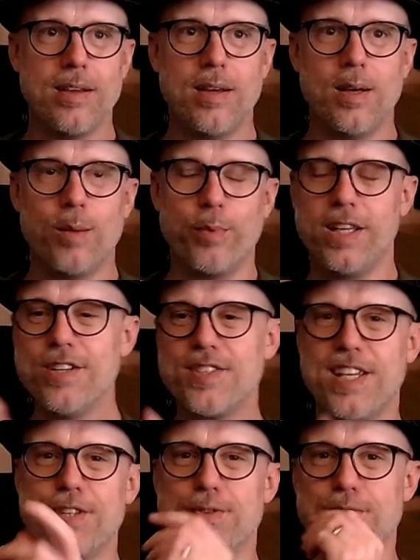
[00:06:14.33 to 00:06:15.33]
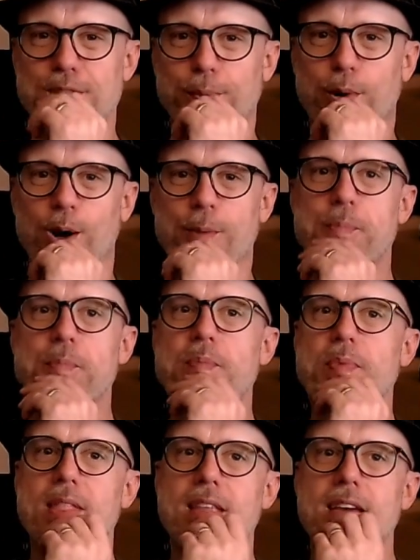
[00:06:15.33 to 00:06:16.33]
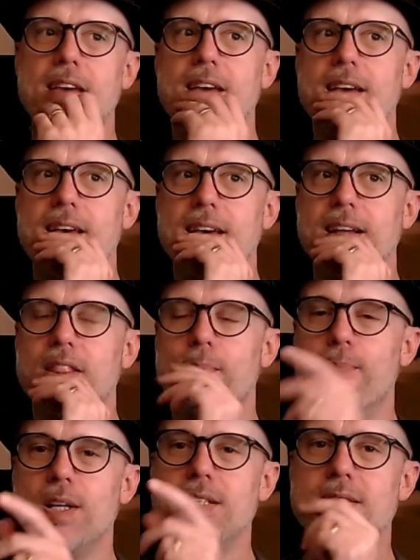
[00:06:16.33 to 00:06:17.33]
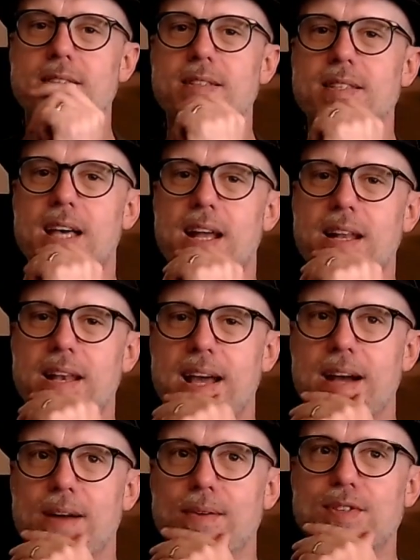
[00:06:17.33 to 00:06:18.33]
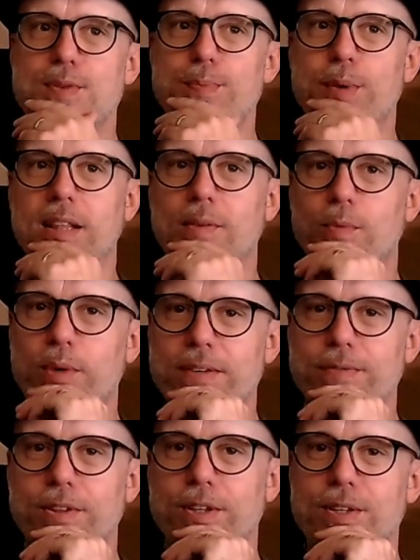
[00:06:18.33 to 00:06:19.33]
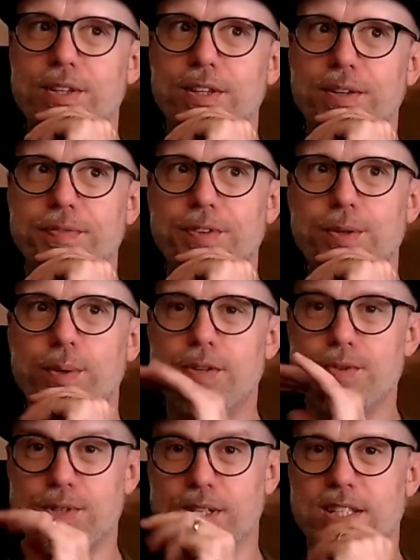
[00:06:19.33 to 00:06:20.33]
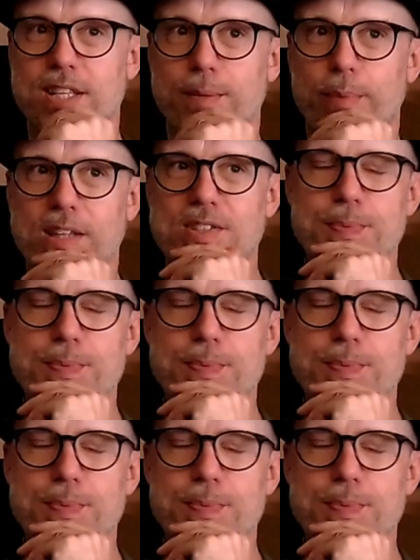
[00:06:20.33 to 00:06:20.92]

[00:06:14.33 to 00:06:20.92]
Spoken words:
But here's the interesting part. In the months since that announcement, we have learned a few interesting tidbits.